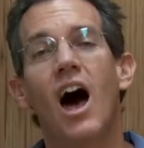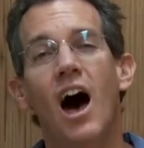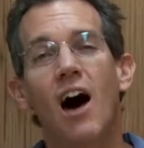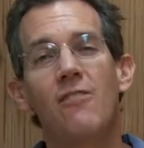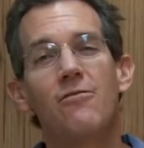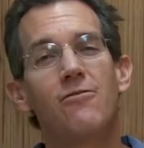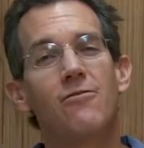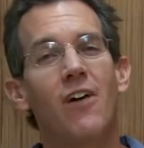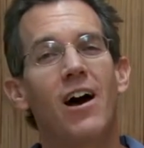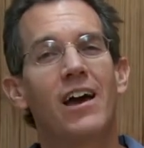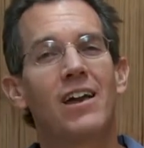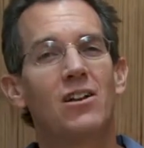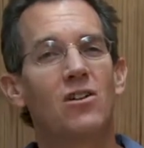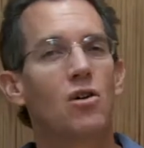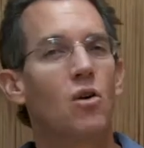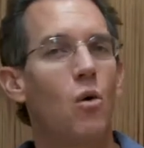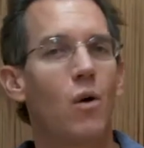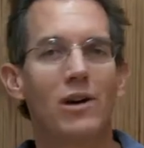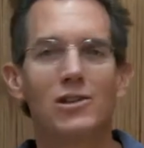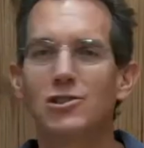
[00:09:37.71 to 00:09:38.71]
A final
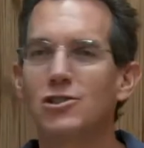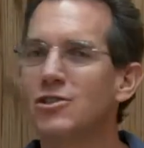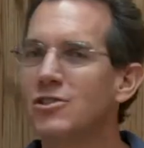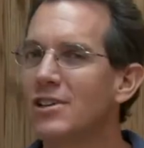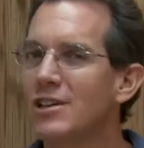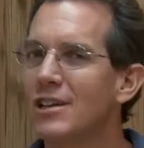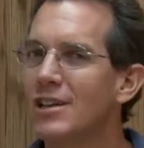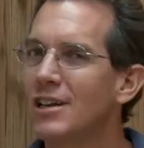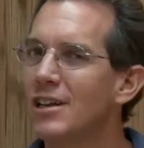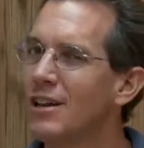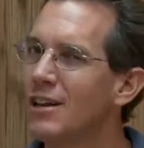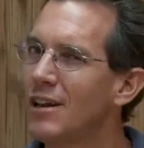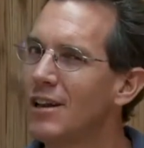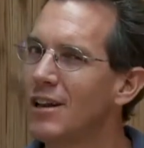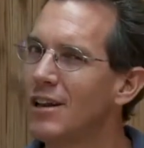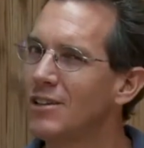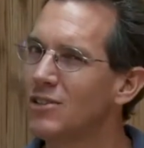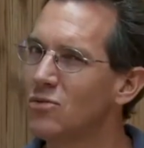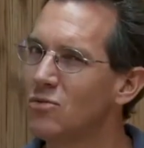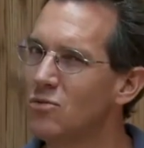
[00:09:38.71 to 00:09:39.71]
question that
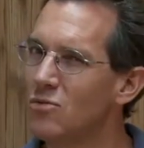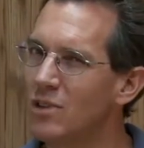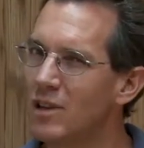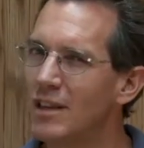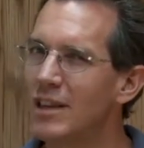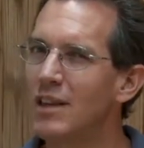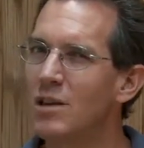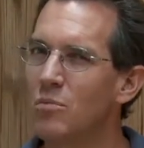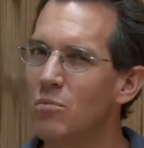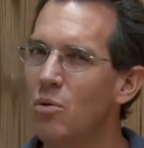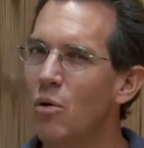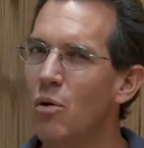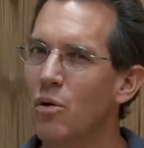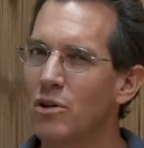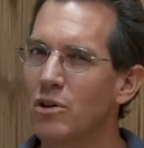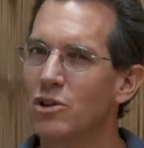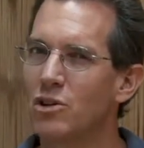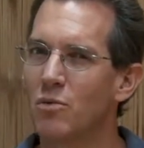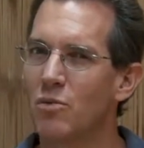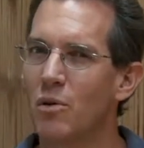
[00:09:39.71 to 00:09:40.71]
is really
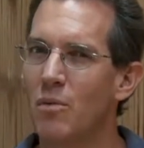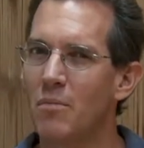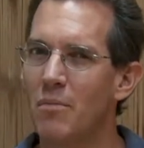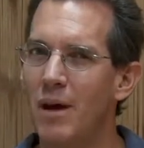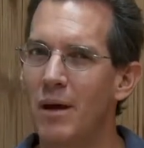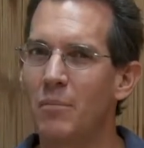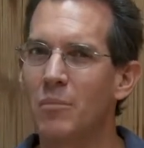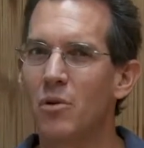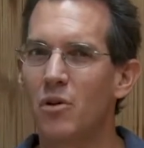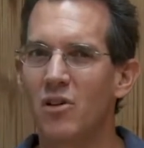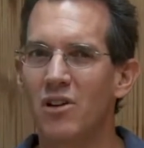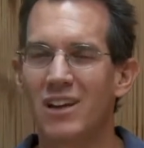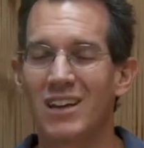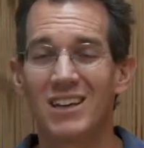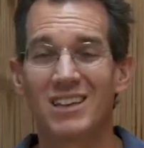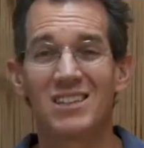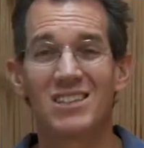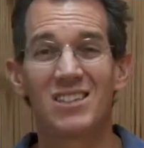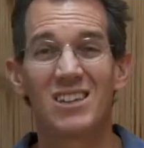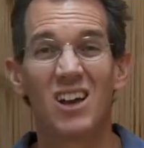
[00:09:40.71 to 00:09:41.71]
important to remember
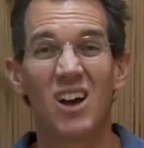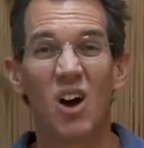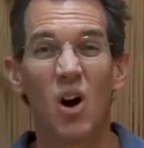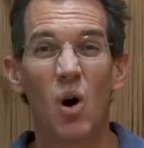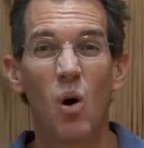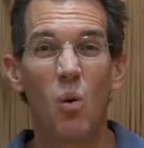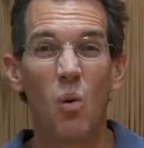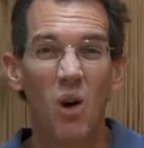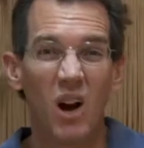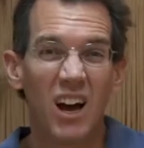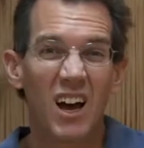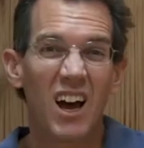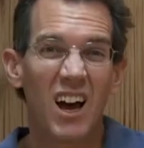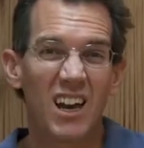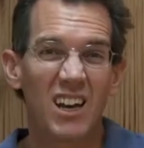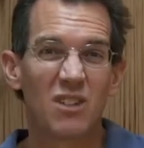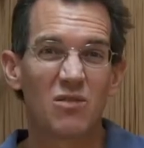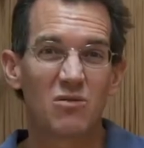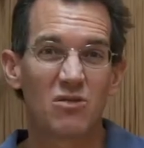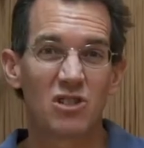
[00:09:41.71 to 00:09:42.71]
is, what
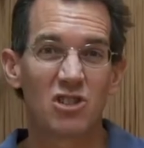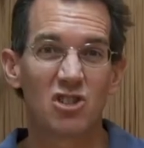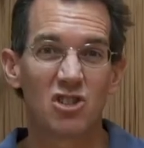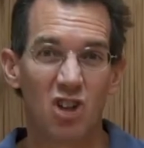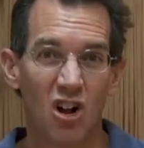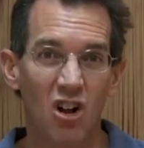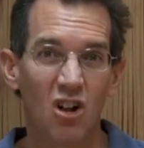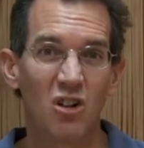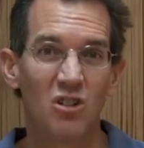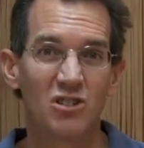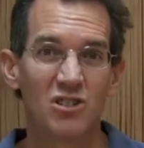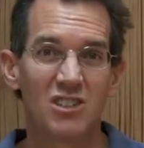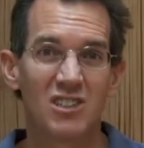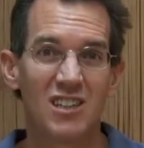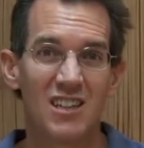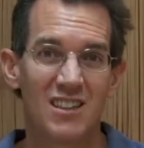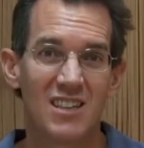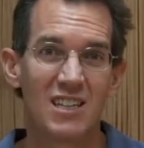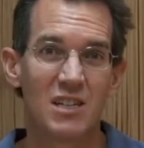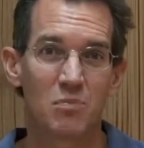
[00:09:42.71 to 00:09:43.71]
kind of results
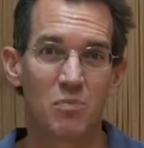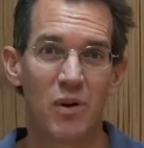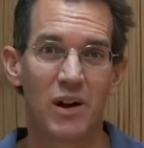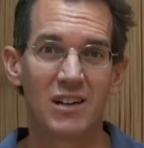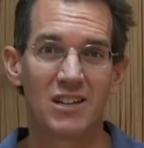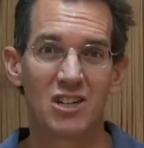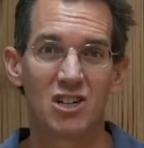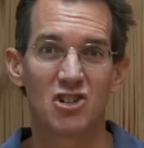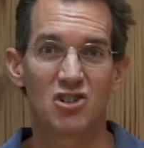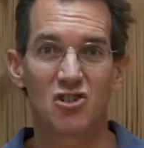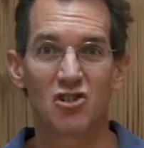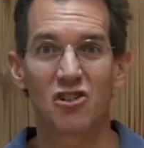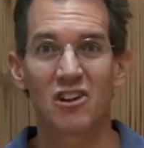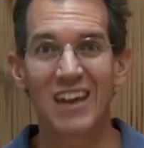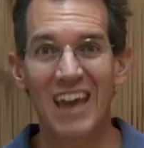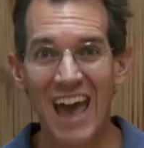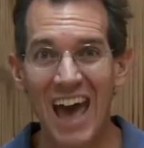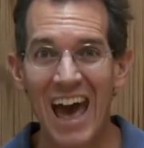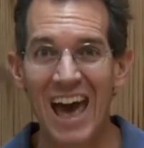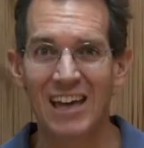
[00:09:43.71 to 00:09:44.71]
did this practitioner
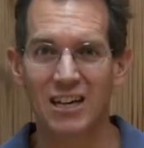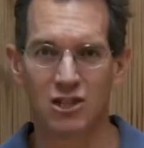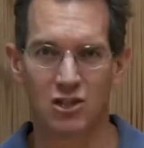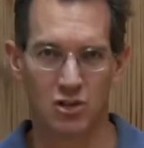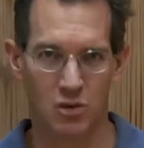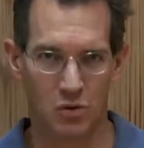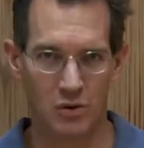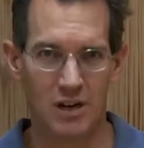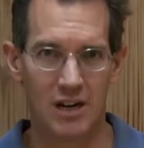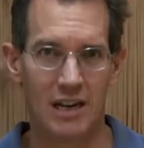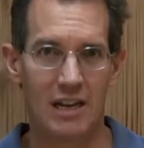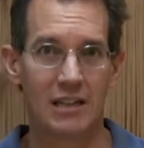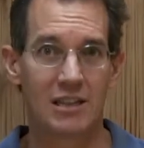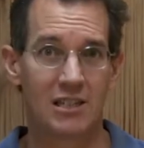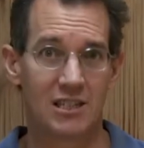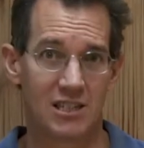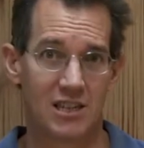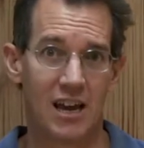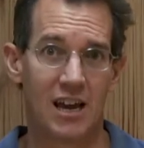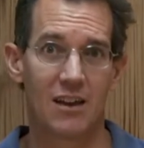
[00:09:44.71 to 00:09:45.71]
get treating the
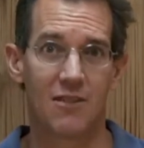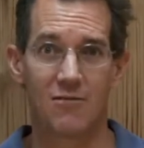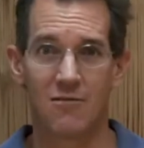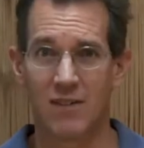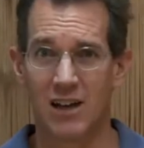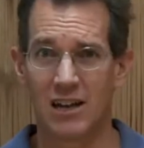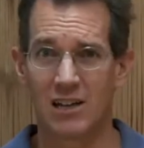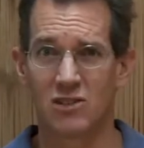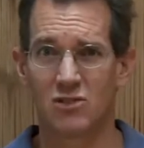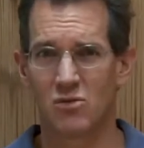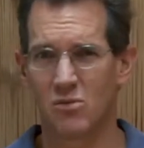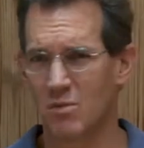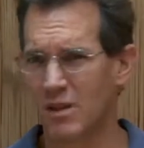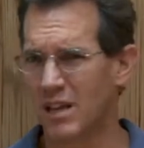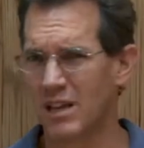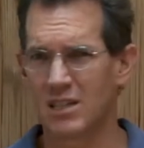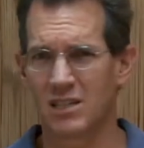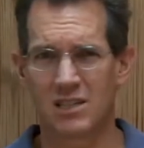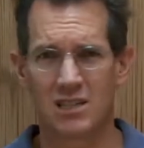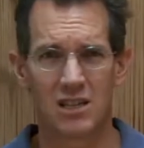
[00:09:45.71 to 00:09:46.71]
side effects from
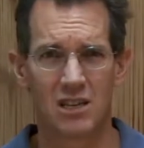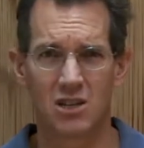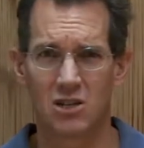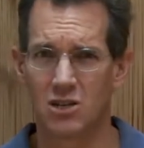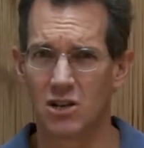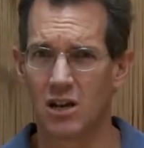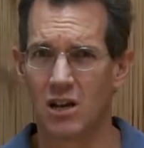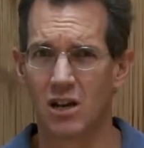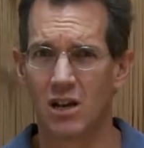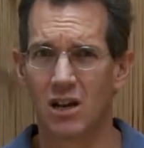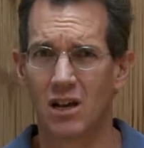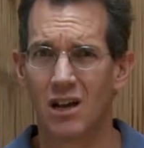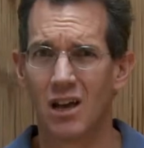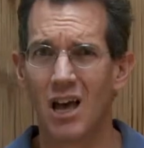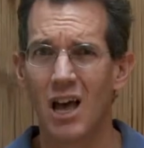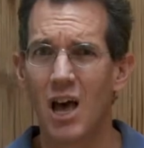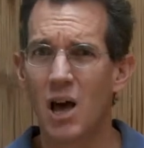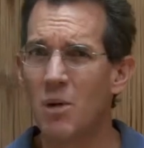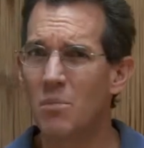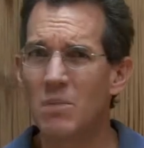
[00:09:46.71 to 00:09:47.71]
anesthesia?
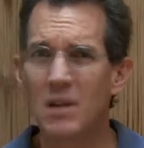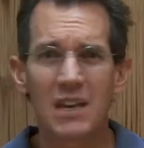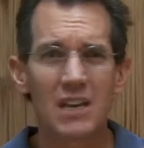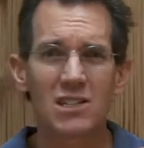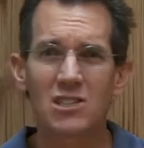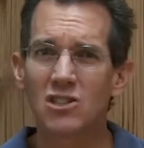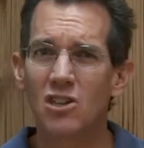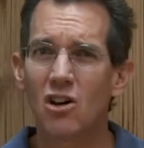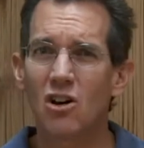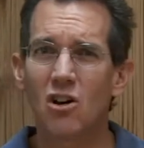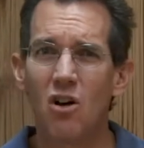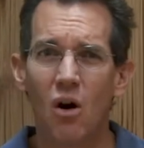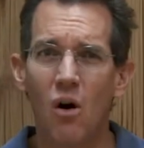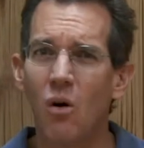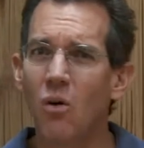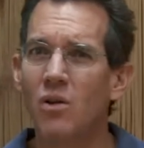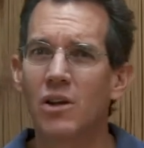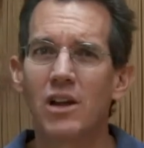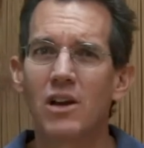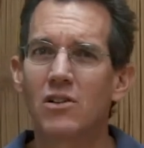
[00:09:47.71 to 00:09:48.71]
Because the
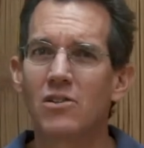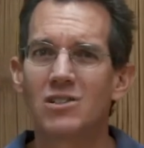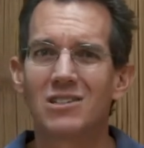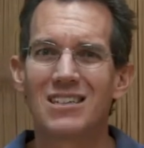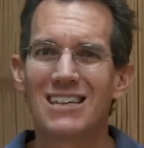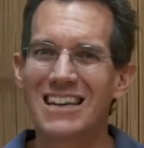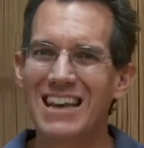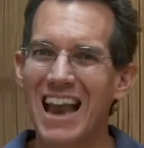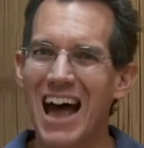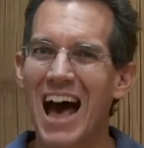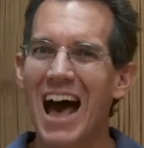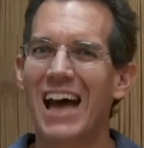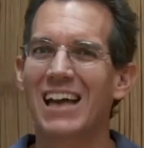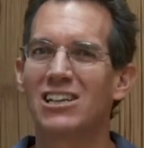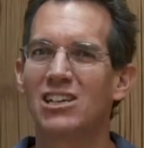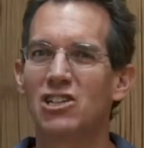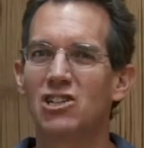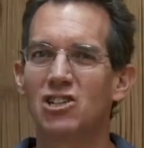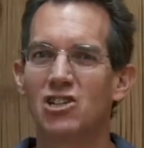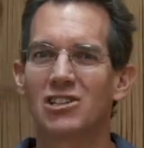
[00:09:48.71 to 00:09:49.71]
goal here is not
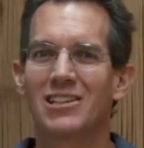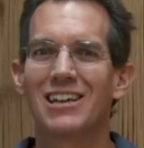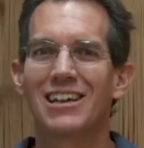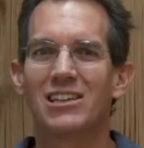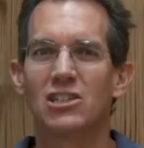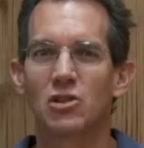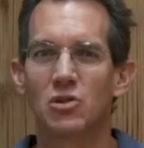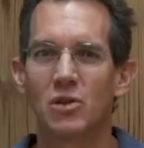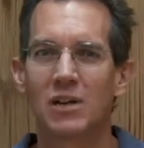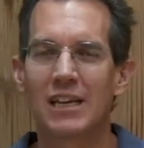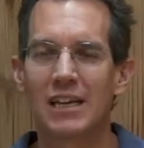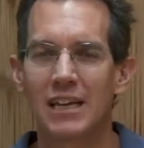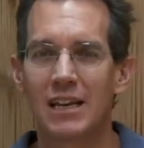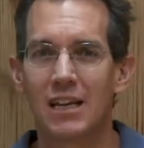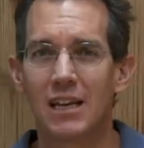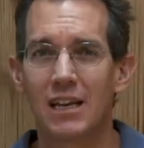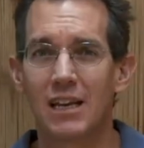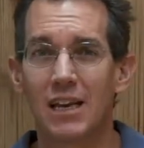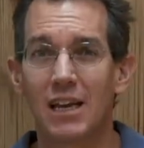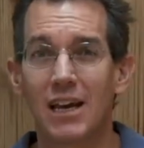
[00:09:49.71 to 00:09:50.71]
to just get treated.